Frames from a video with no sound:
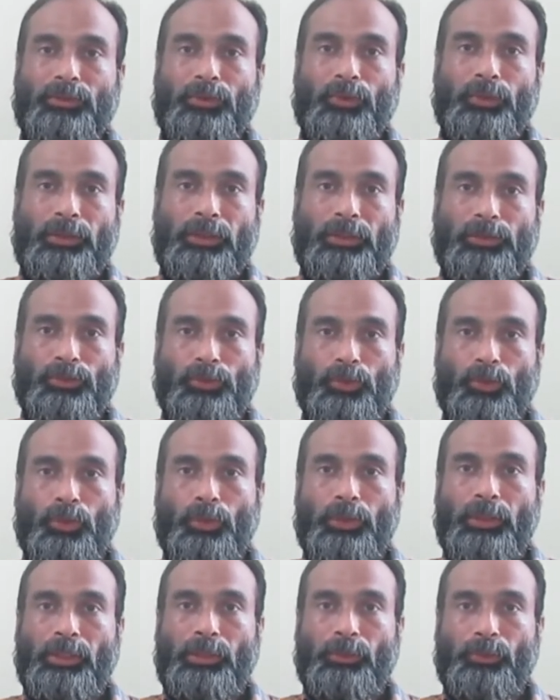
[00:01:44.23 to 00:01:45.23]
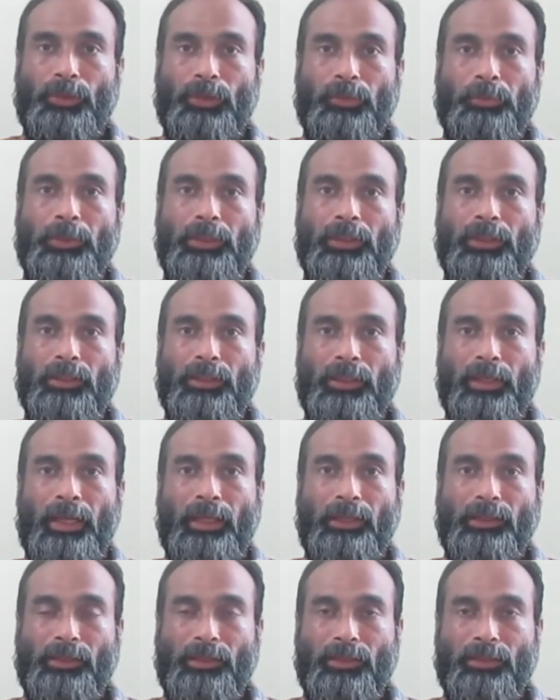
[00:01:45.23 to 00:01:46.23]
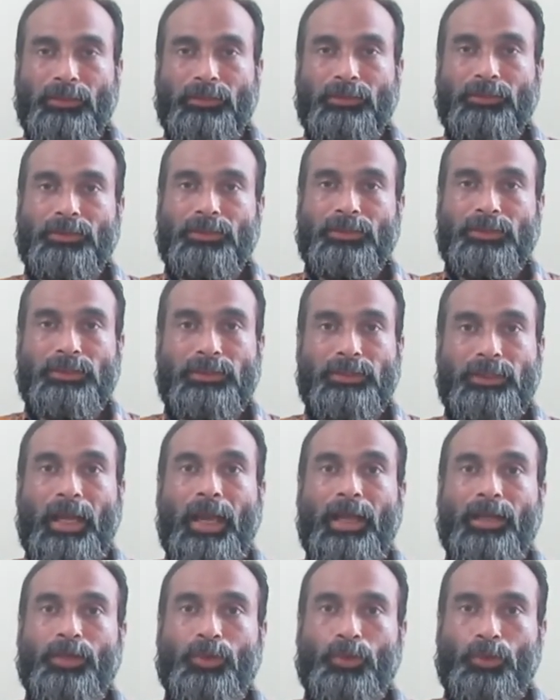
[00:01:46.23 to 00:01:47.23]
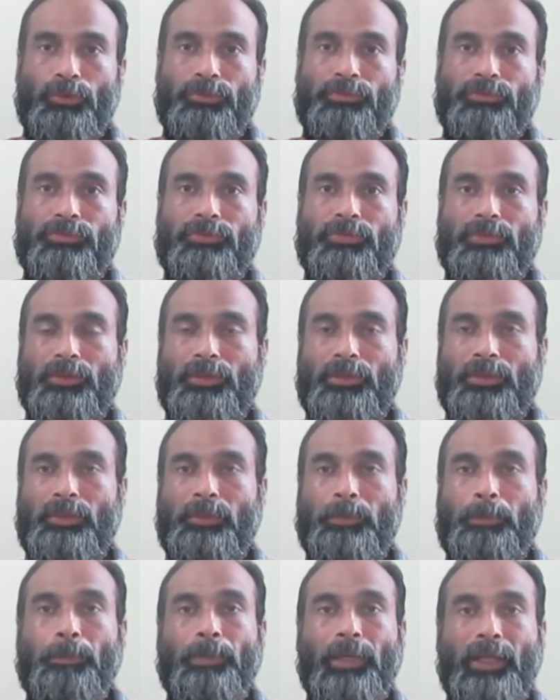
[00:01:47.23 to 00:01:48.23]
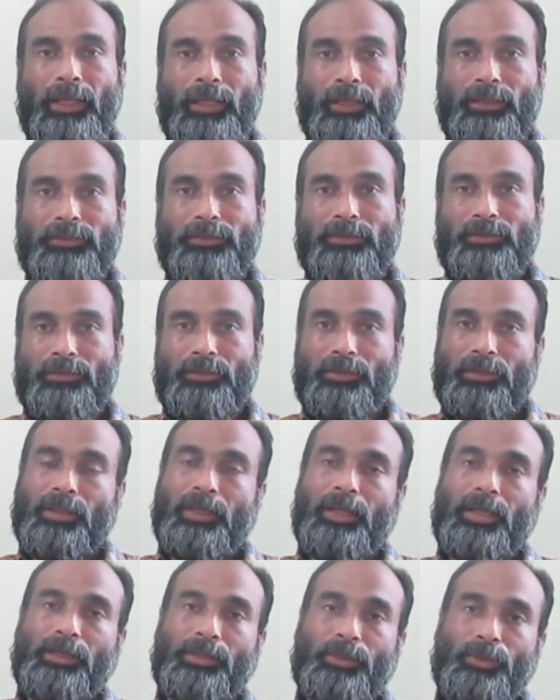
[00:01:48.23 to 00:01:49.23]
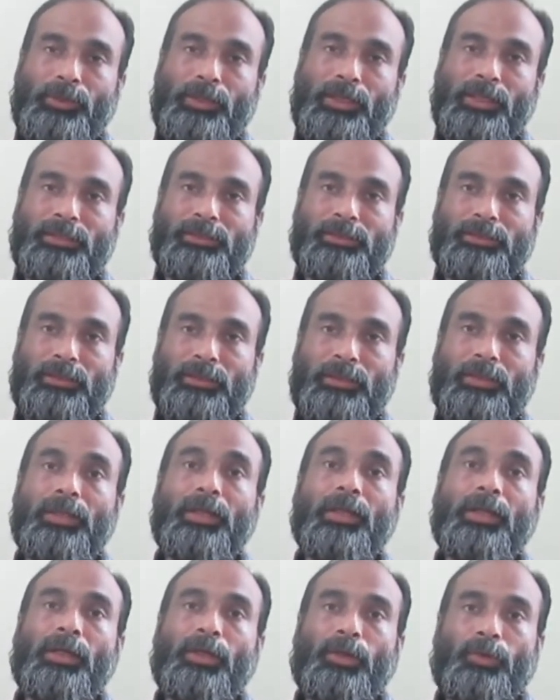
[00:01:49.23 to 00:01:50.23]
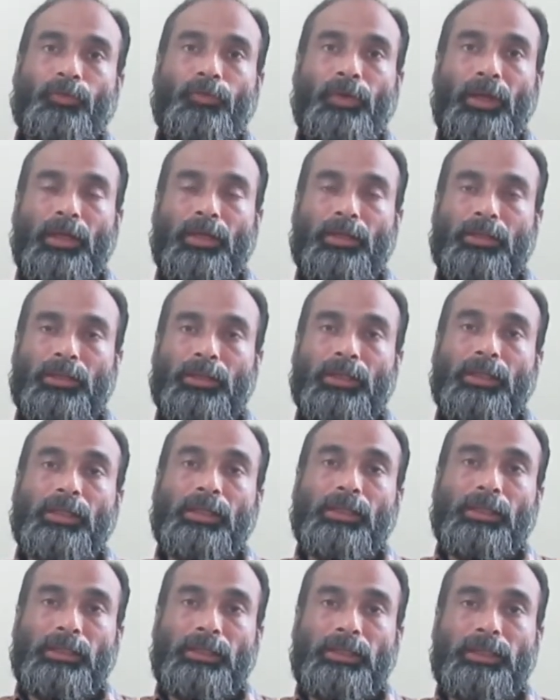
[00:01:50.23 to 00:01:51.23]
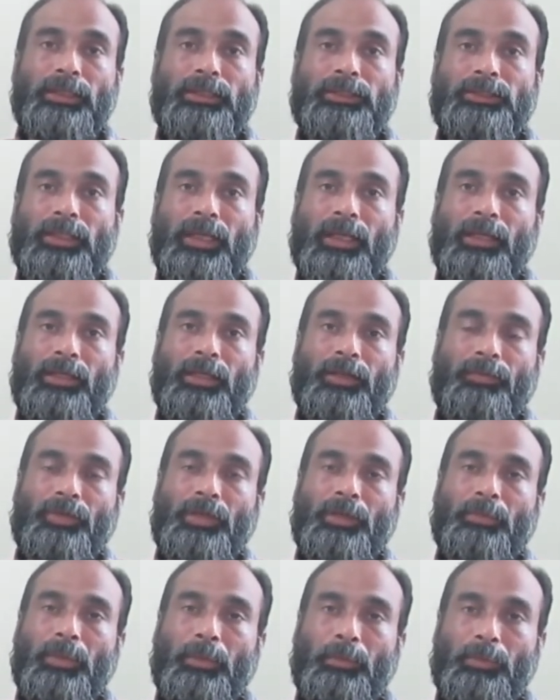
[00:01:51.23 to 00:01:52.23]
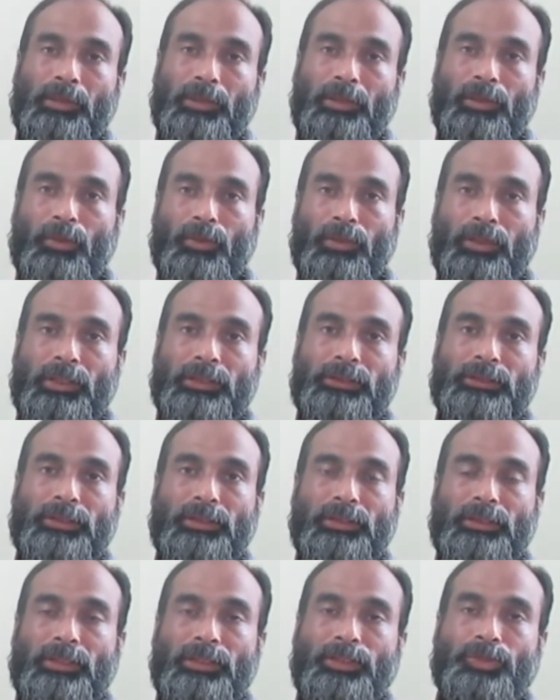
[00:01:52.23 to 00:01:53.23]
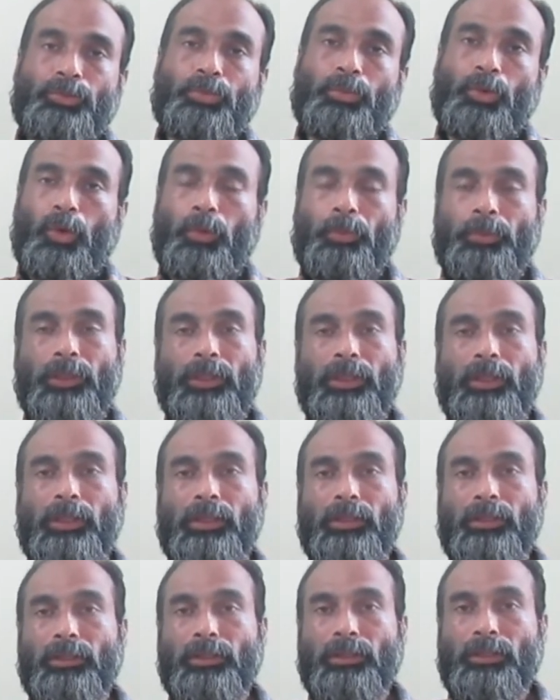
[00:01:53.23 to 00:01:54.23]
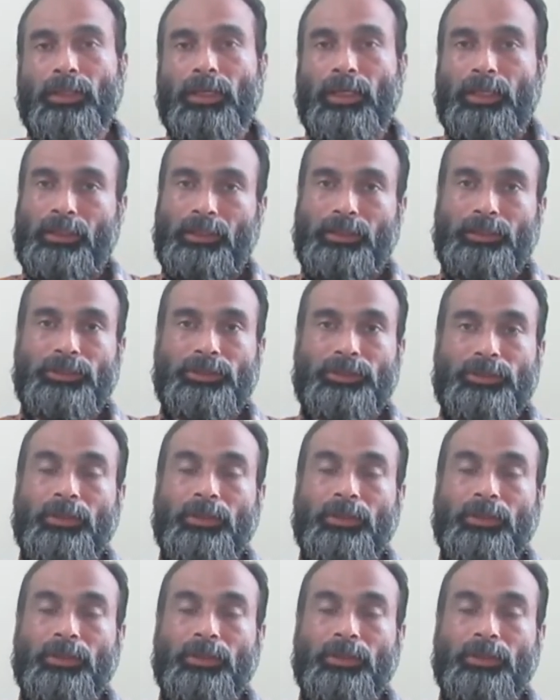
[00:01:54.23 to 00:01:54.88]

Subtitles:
Okay, so it will be like a stack of plates, like you can say, where each and every memory location is properly arranged.